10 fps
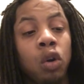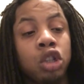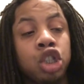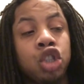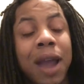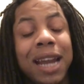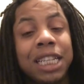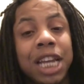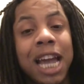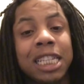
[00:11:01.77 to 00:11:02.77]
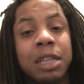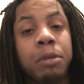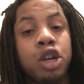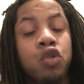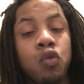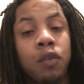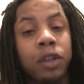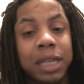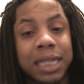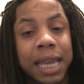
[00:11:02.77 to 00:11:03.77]
strategize and maneuver
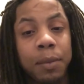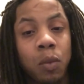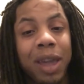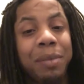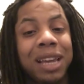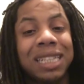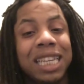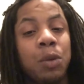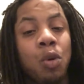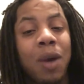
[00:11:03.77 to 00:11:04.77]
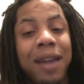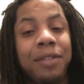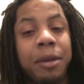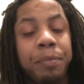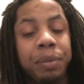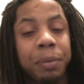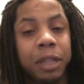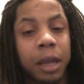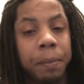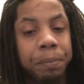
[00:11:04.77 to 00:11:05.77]
the same way, because he won't have the
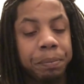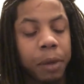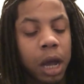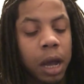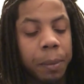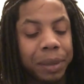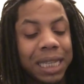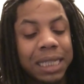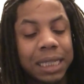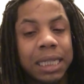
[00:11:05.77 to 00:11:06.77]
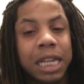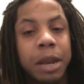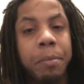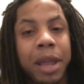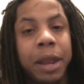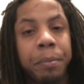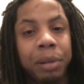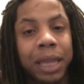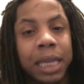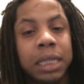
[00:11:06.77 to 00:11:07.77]
pieces and the men in
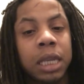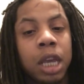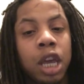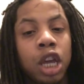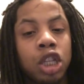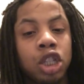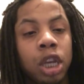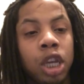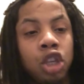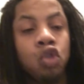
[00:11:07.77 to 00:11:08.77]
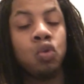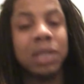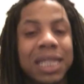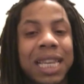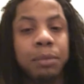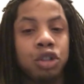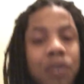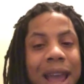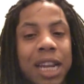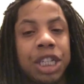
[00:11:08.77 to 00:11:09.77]
place to use the same
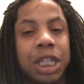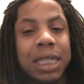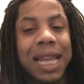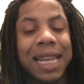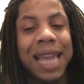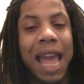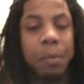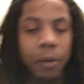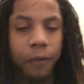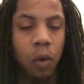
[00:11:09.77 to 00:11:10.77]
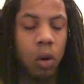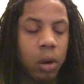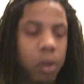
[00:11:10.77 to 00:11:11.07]
strategies that he had before.